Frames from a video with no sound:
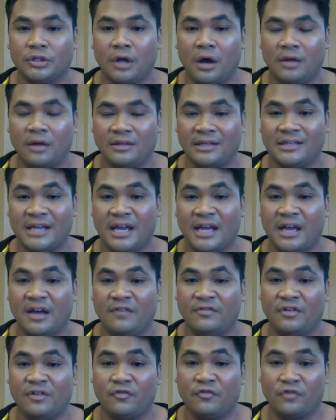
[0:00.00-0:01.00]
on the day
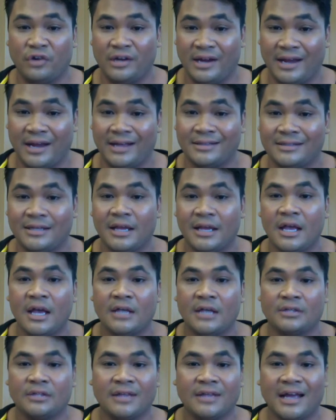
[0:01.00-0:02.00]
of the free dance.
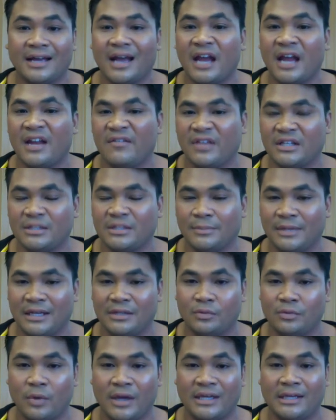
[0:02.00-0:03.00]
So that kind of
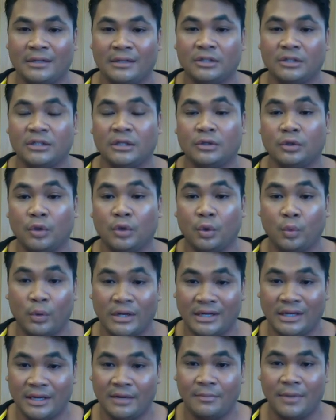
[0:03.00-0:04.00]
explains why he looked a little
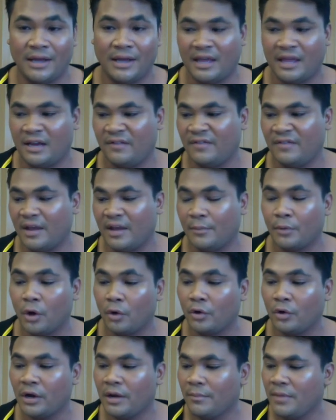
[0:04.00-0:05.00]
winded by the end of that
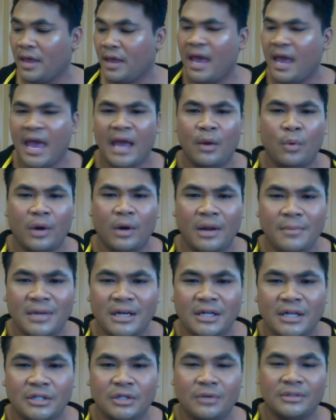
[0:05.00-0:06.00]
program. And what I'm
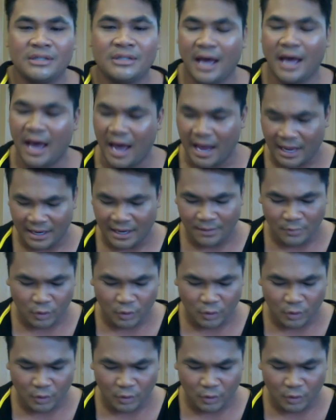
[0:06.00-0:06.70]
going to do is I'm